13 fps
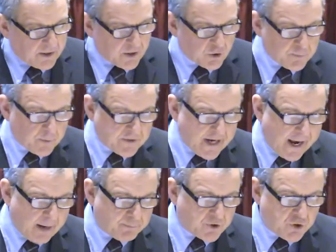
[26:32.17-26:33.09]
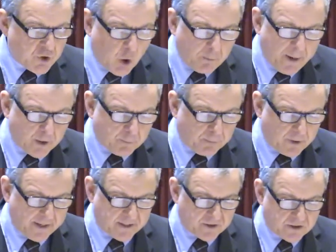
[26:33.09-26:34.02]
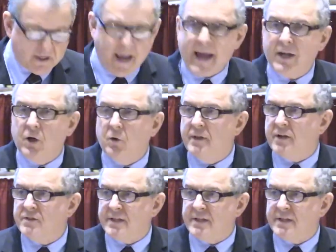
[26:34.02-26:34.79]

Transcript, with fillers: there's perhaps no better place to echo their